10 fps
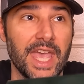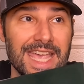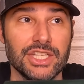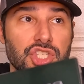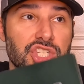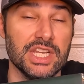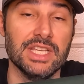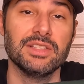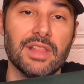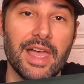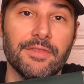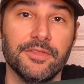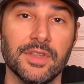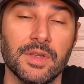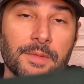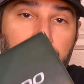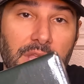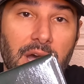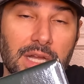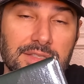HGs left
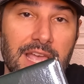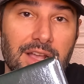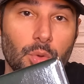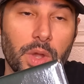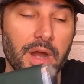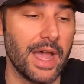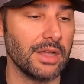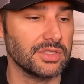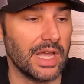on Tackle Warehouse.